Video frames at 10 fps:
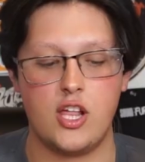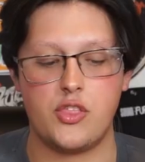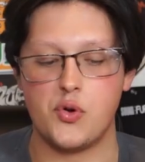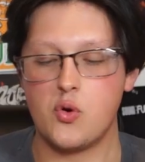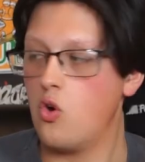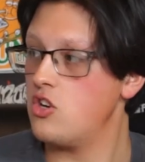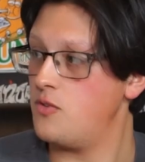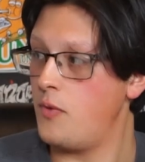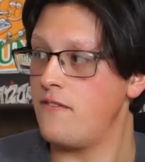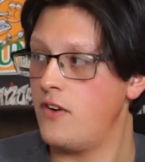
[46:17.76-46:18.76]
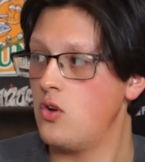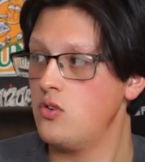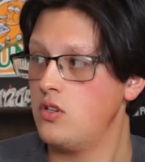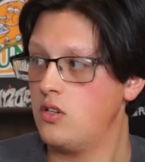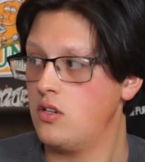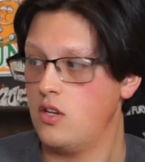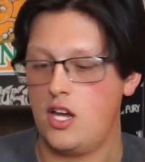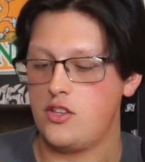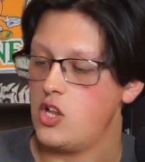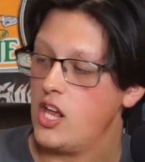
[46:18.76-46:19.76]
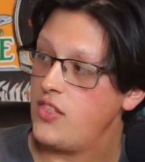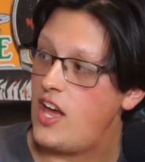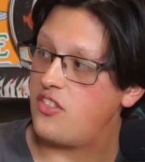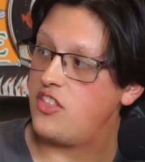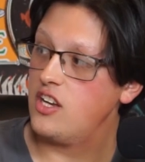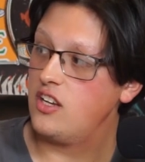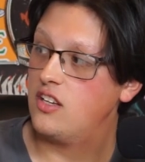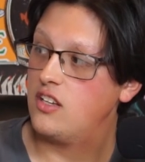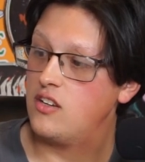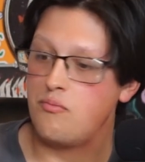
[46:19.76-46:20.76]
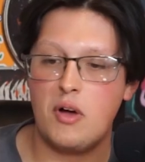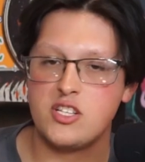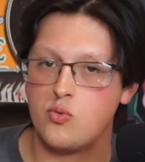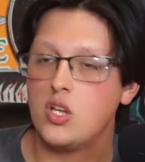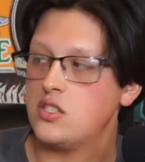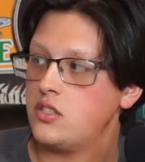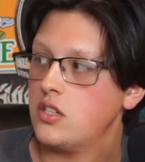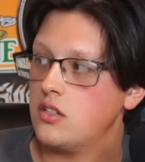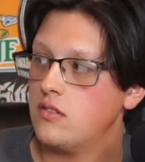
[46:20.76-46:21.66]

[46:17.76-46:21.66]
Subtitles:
three quarters of my phone, and they're like that thick. Mozzarella stick.